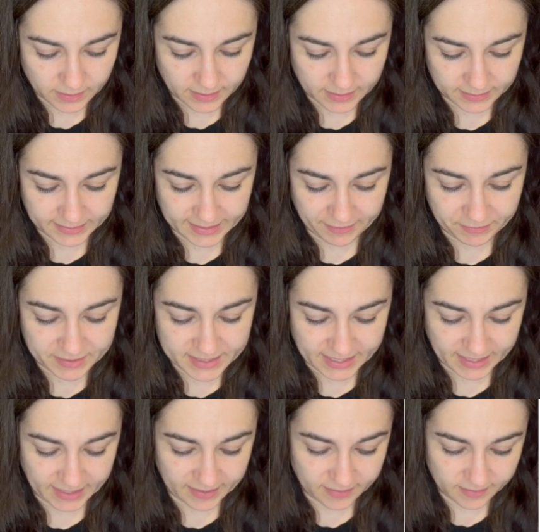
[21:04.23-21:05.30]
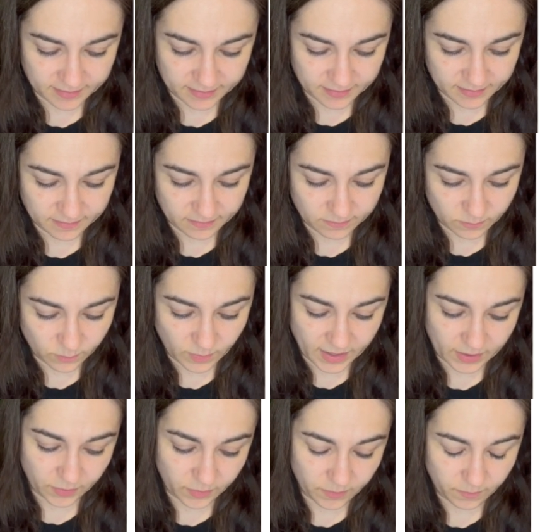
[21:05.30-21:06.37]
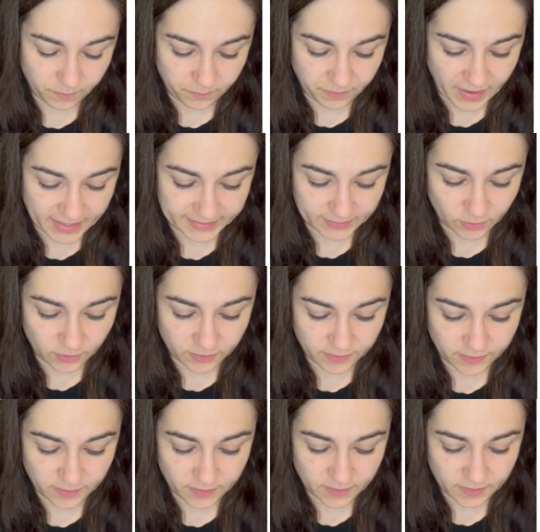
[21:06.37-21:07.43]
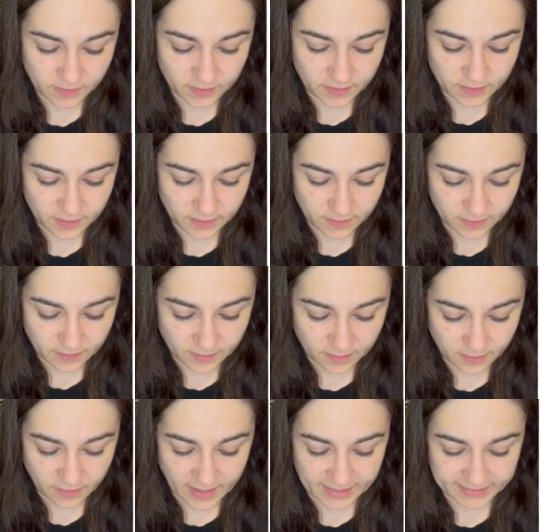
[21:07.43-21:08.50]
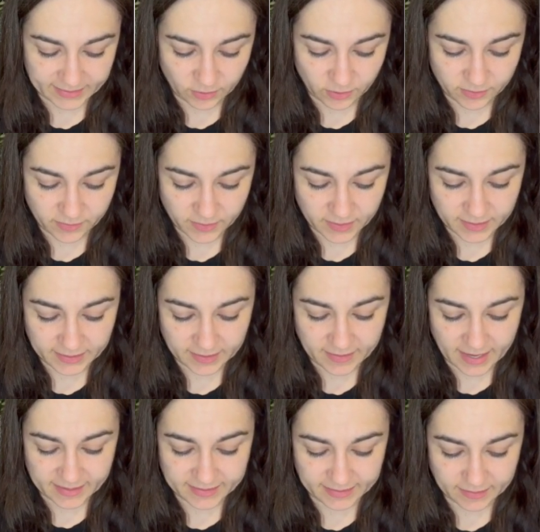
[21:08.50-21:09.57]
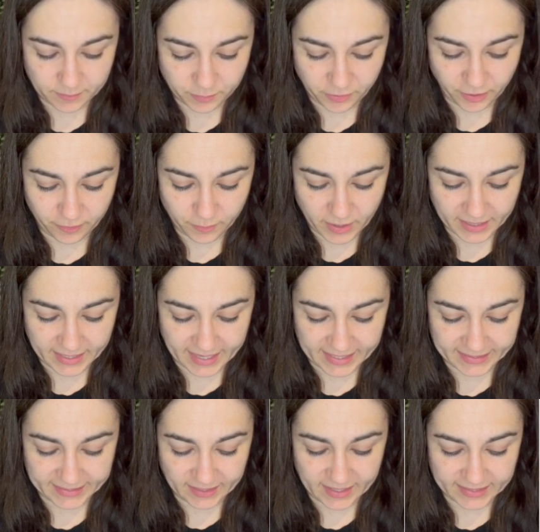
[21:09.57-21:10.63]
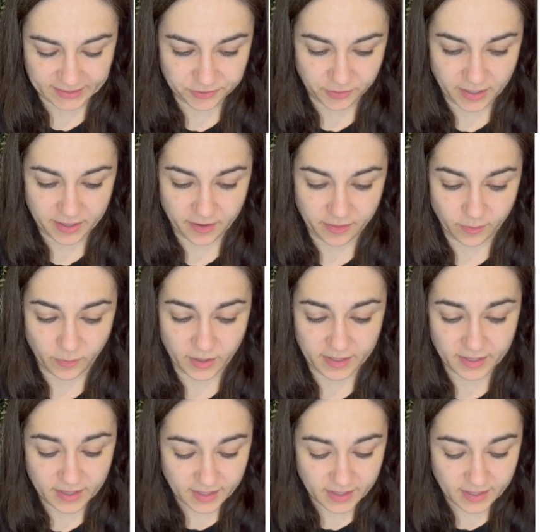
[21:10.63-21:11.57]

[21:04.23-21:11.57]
17. Well, that's odd. That's odd. So that doesn't prove my case. So let's try another one.